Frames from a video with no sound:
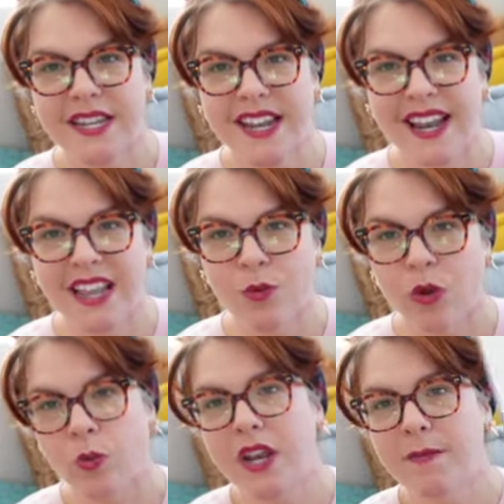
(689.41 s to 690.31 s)
in and then
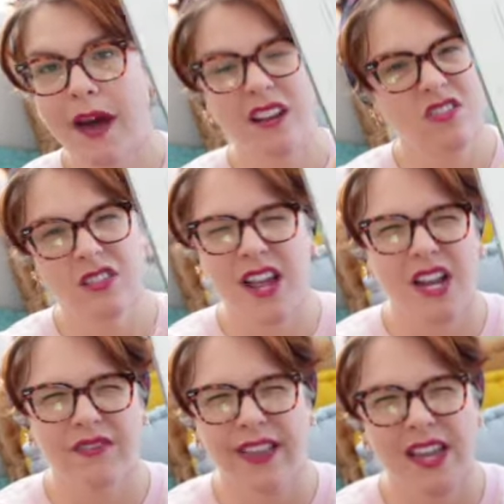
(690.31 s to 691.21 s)
we read about it. It's just
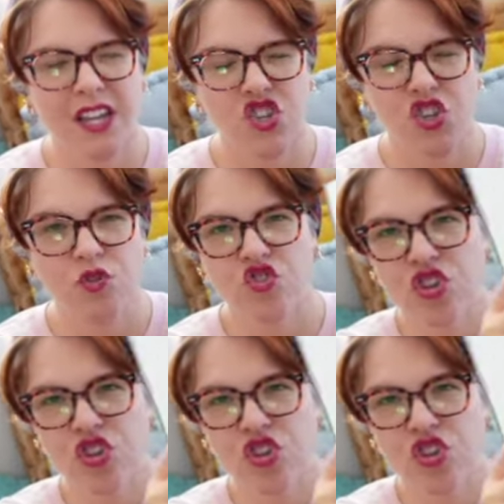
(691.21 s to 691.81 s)
kind of like a choose